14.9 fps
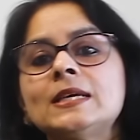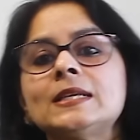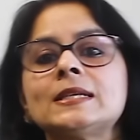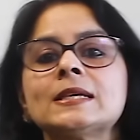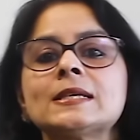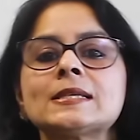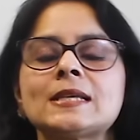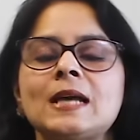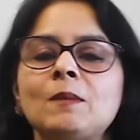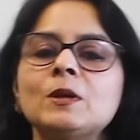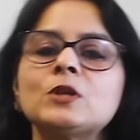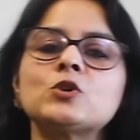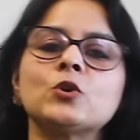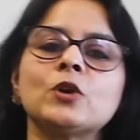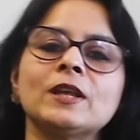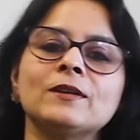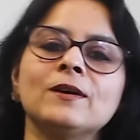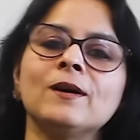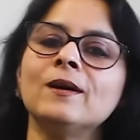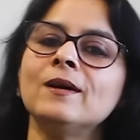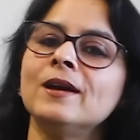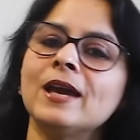settings coming
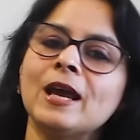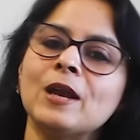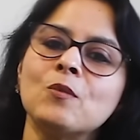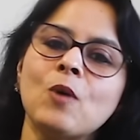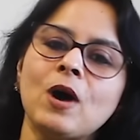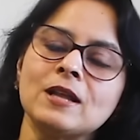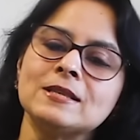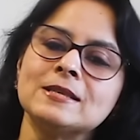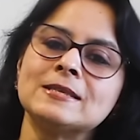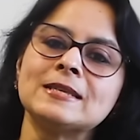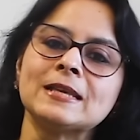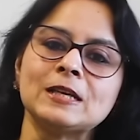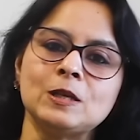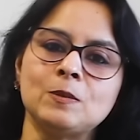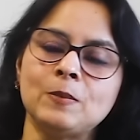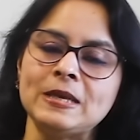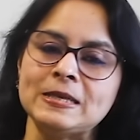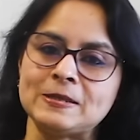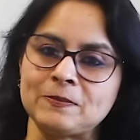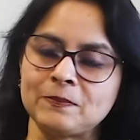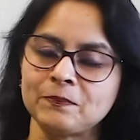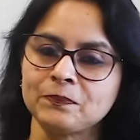together in one single
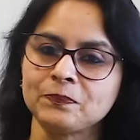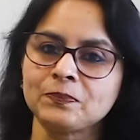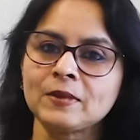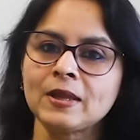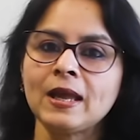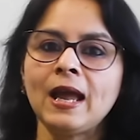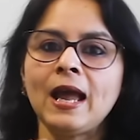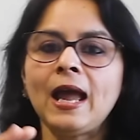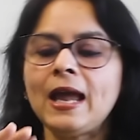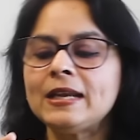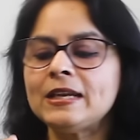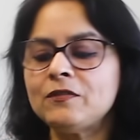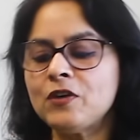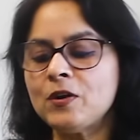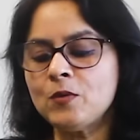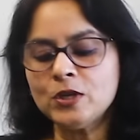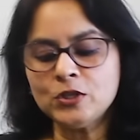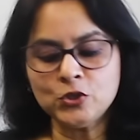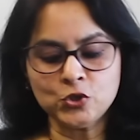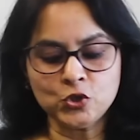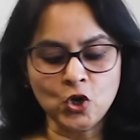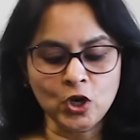piece. And if I were
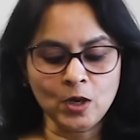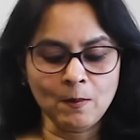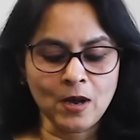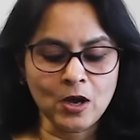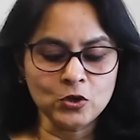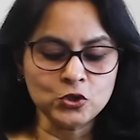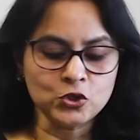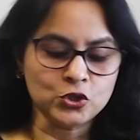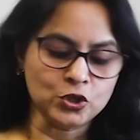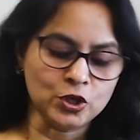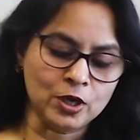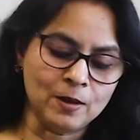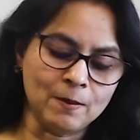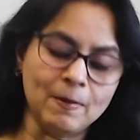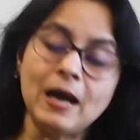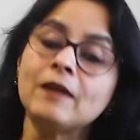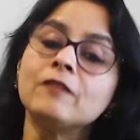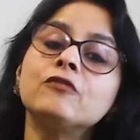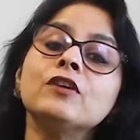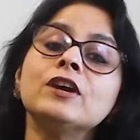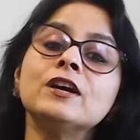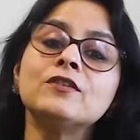to talk about my
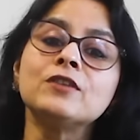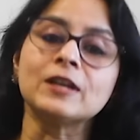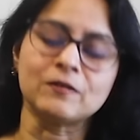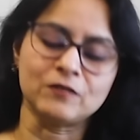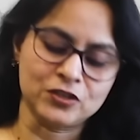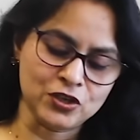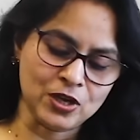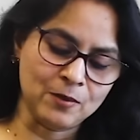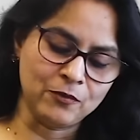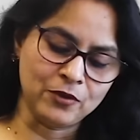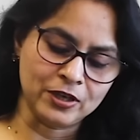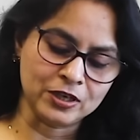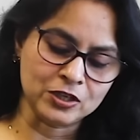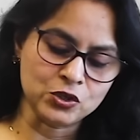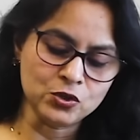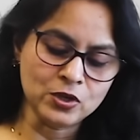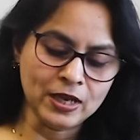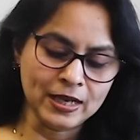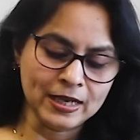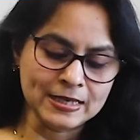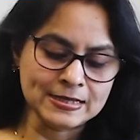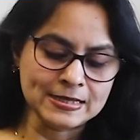finger ring, which I'm wearing
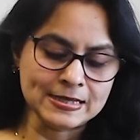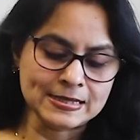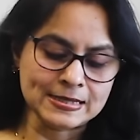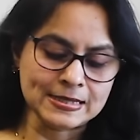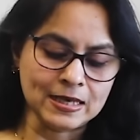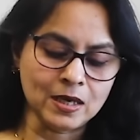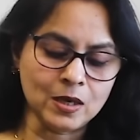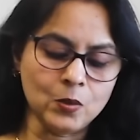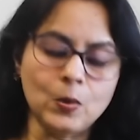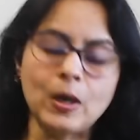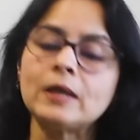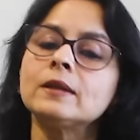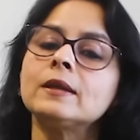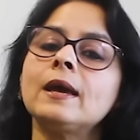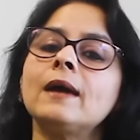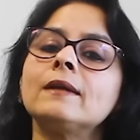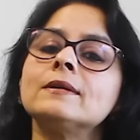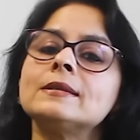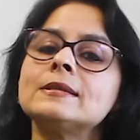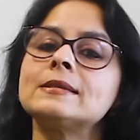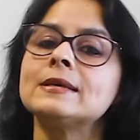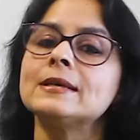today, it is 1 carat